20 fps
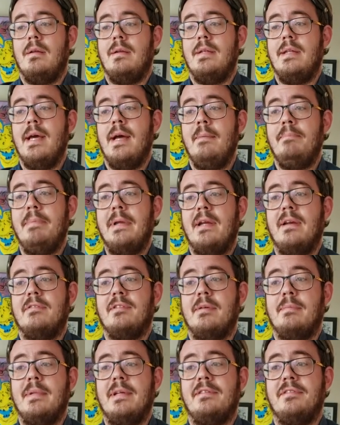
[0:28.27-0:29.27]
not because
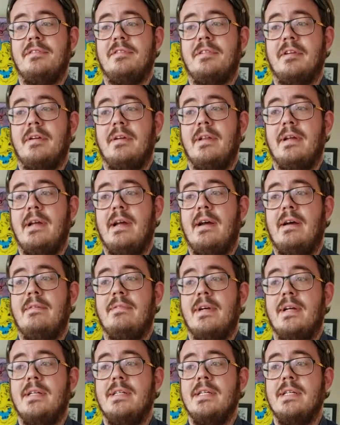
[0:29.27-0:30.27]
I'm necessarily out of
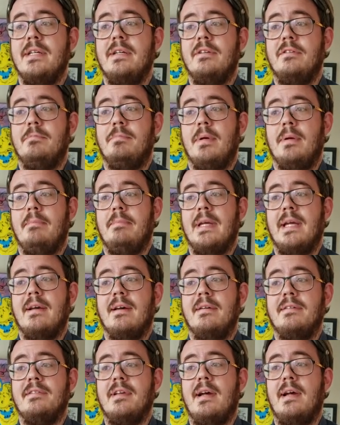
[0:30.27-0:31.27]
ideas, but
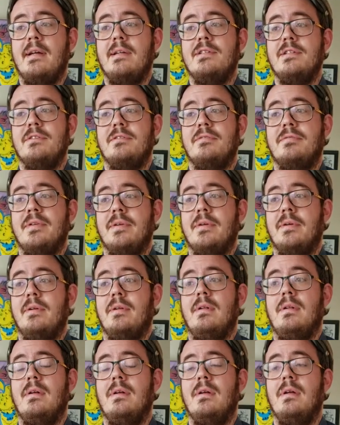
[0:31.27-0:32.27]
because I just
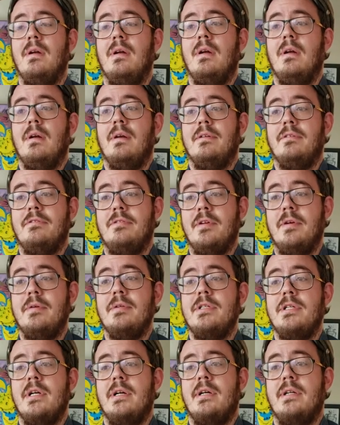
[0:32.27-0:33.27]
feel so
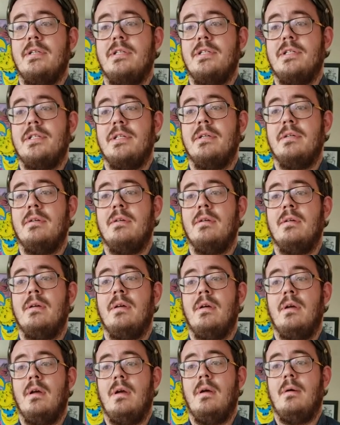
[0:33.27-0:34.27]
judged
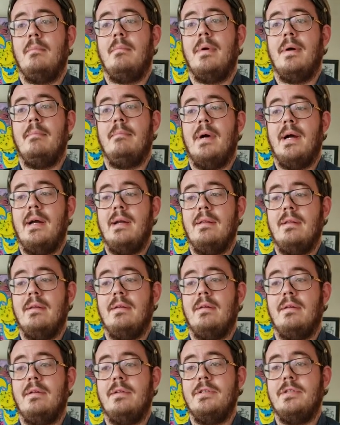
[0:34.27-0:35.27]
by my
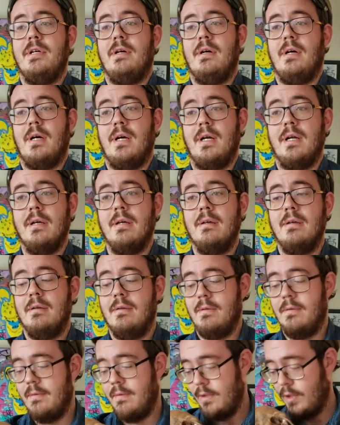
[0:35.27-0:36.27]
little dog.
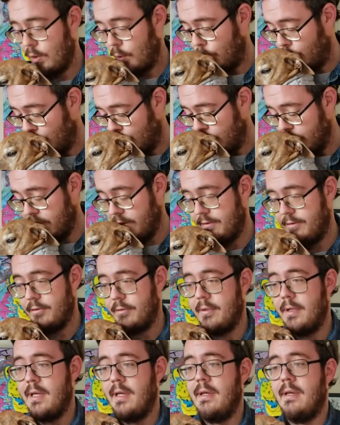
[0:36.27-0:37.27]
It's
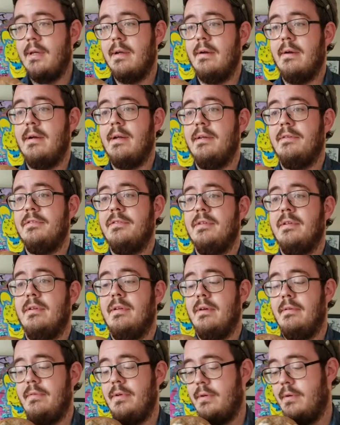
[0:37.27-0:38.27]
okay, Karen, I still
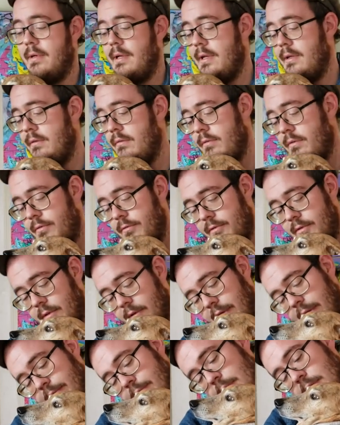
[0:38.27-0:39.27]
love you, and I know you still
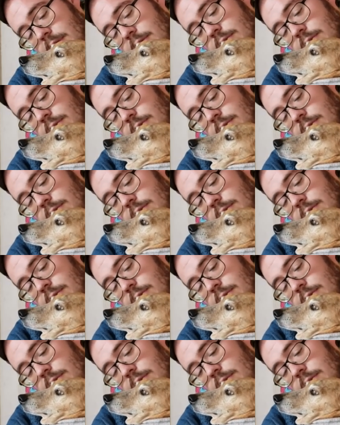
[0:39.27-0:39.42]
love me